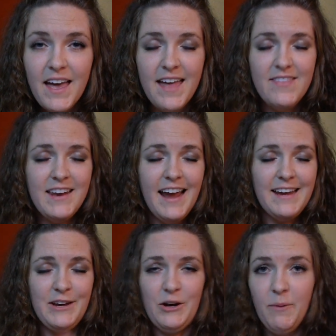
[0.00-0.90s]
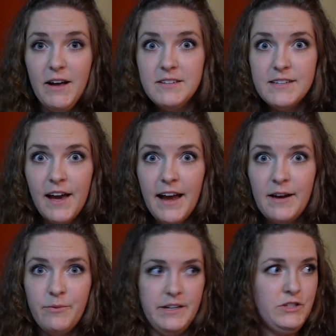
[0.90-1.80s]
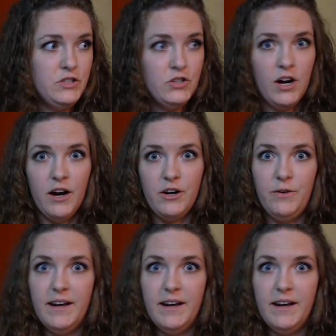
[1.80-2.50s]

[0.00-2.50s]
And then I can go outside when it's dark,